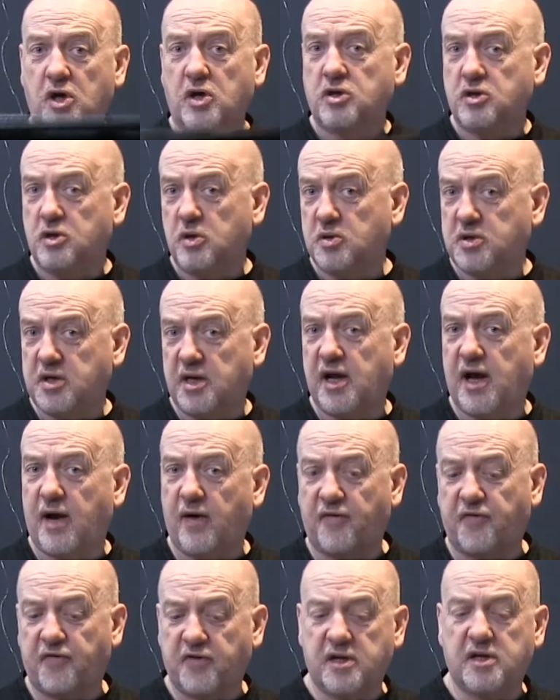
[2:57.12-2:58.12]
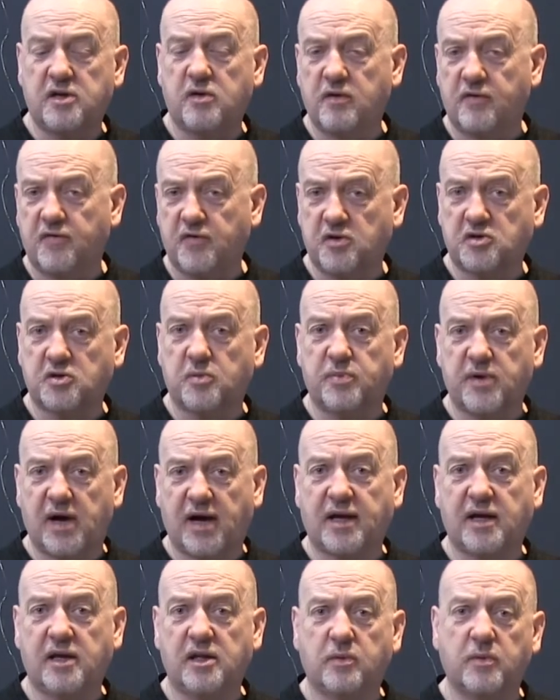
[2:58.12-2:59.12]
using our free universal
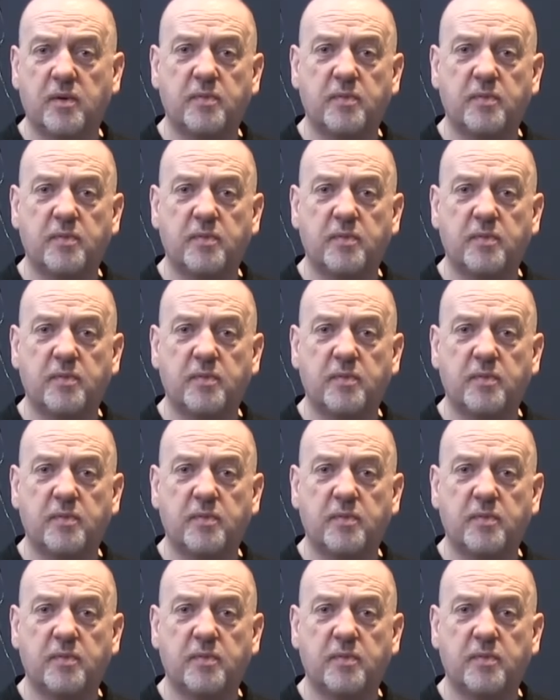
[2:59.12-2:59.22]
bracket that we